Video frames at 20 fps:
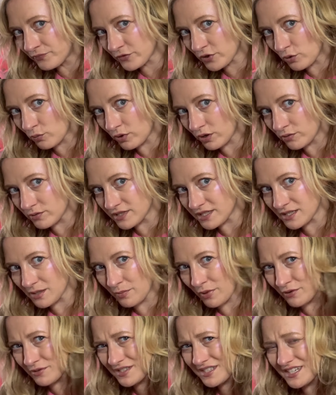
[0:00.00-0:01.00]
what it was
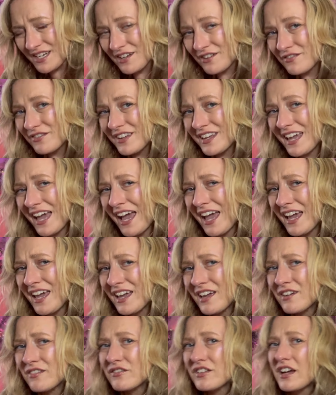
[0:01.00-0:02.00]
supposed to have
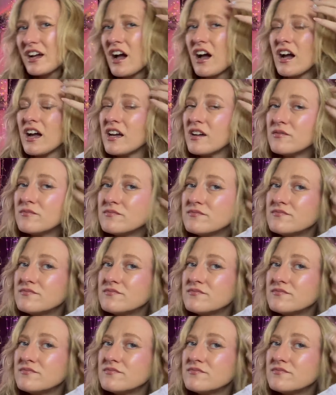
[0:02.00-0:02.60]
gave. Like, I